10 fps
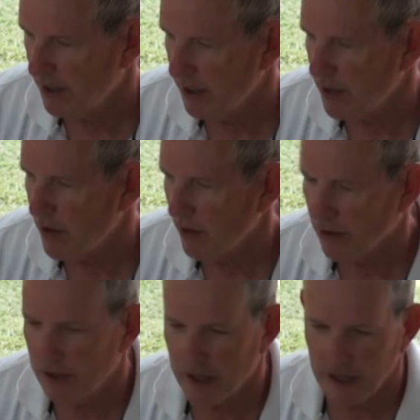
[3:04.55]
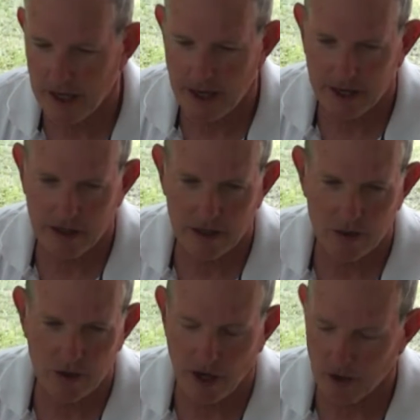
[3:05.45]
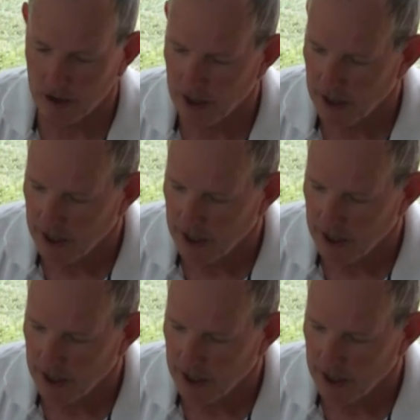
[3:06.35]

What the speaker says: yoke, the canoe yoke,